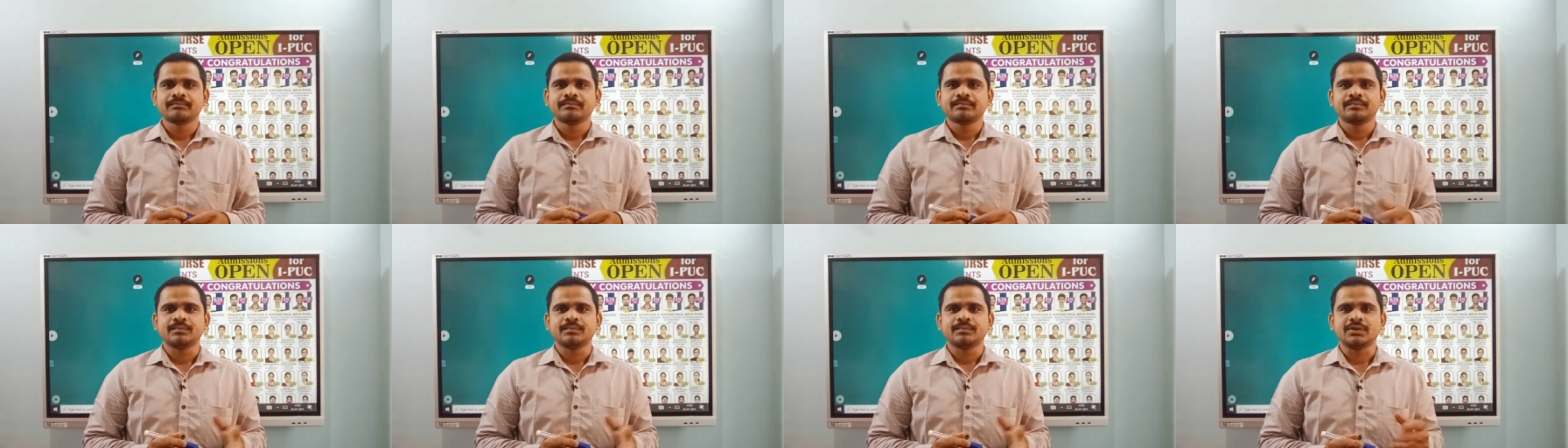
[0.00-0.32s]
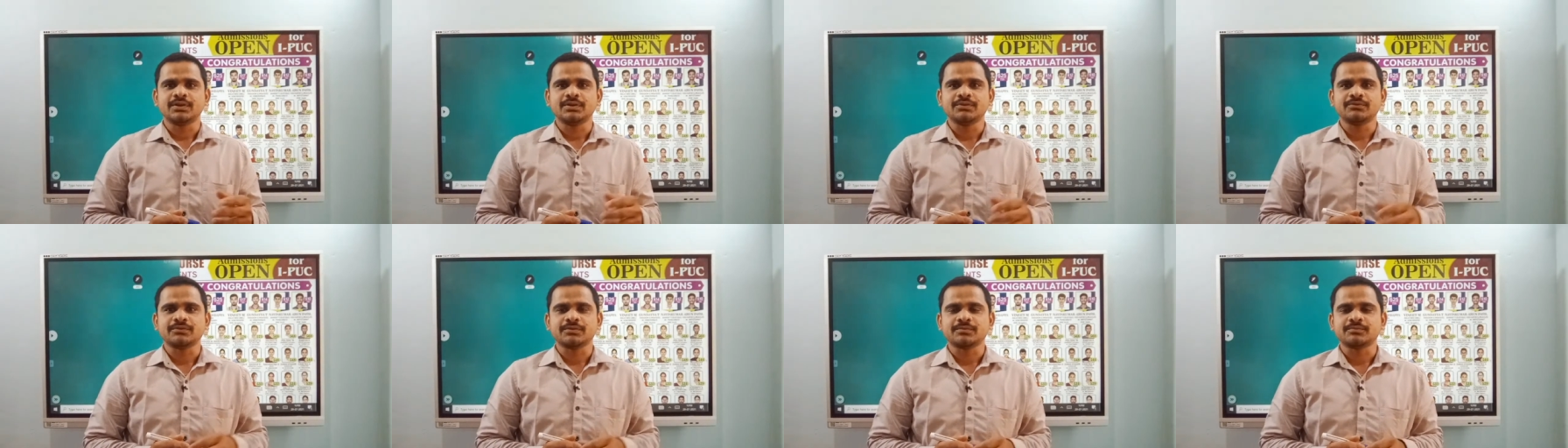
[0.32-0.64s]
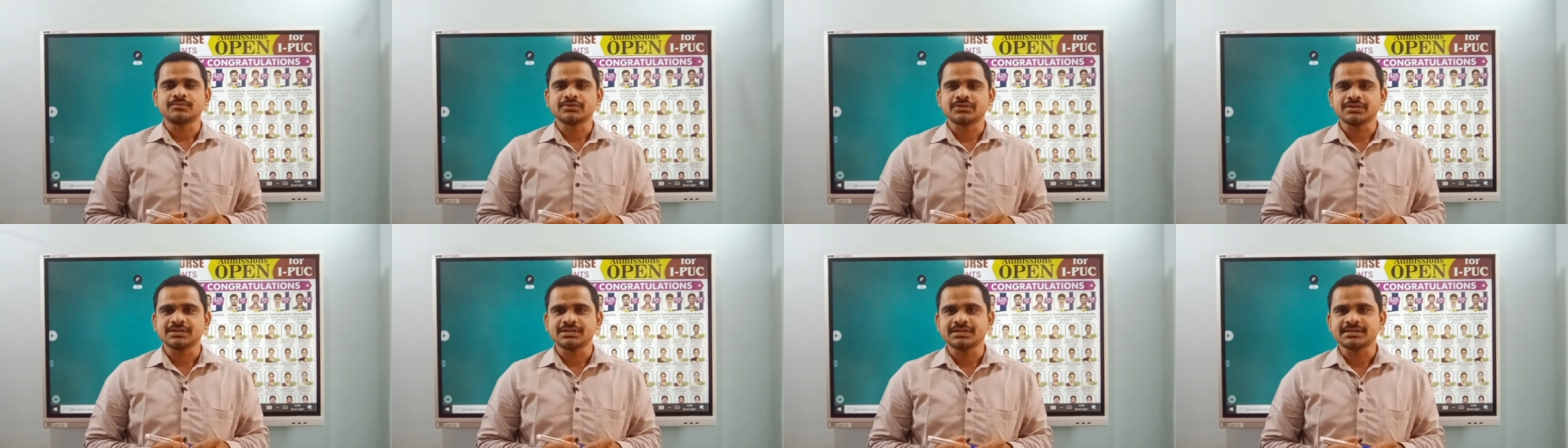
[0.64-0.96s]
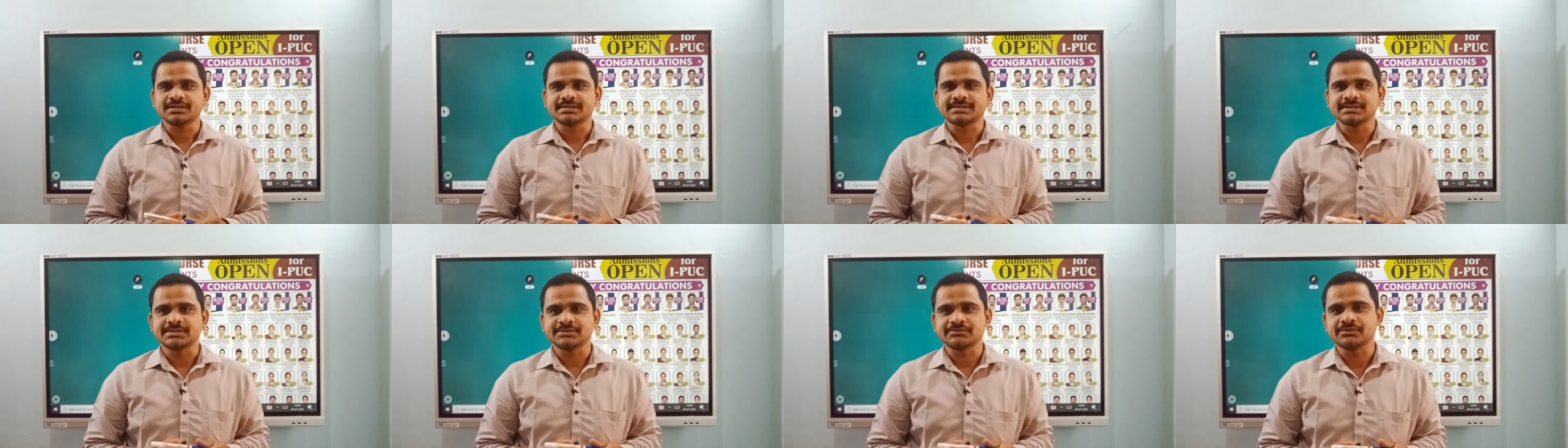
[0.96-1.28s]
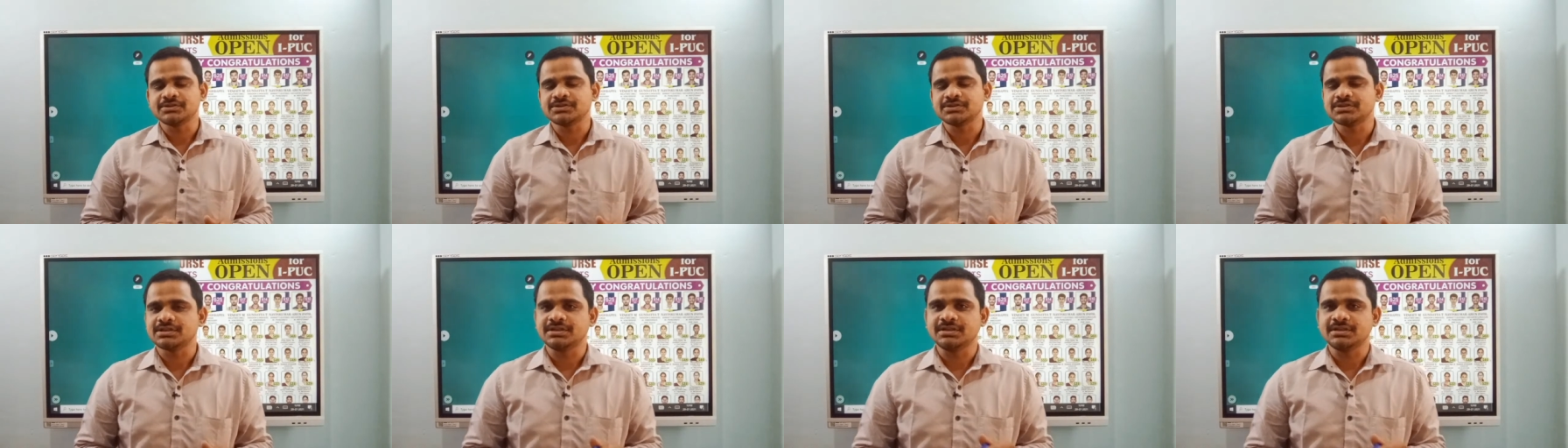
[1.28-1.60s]
Now if you observe in this
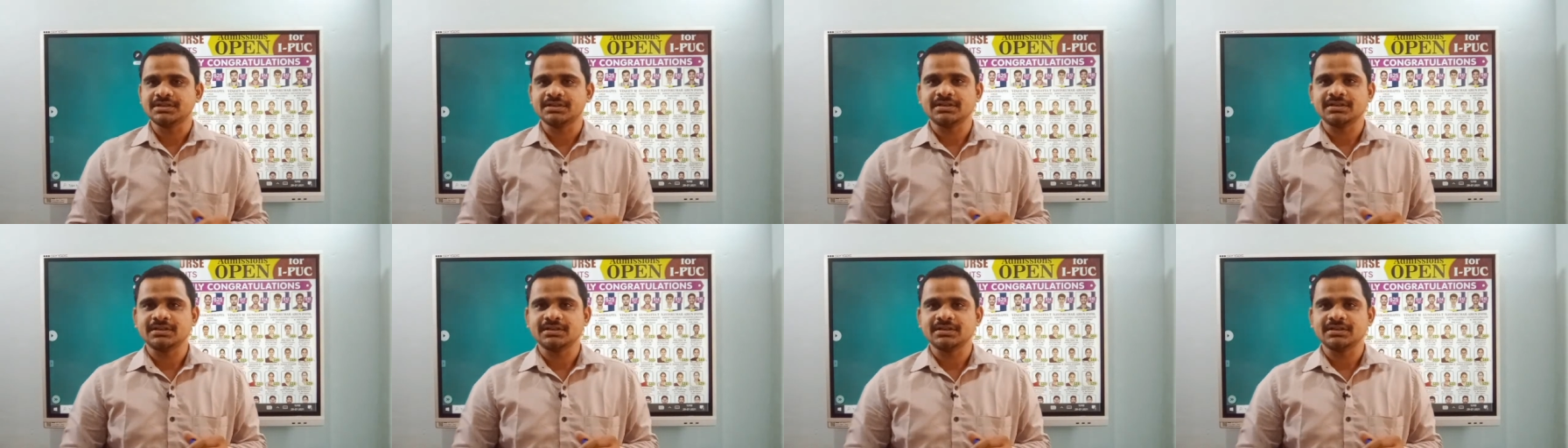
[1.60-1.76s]
situation,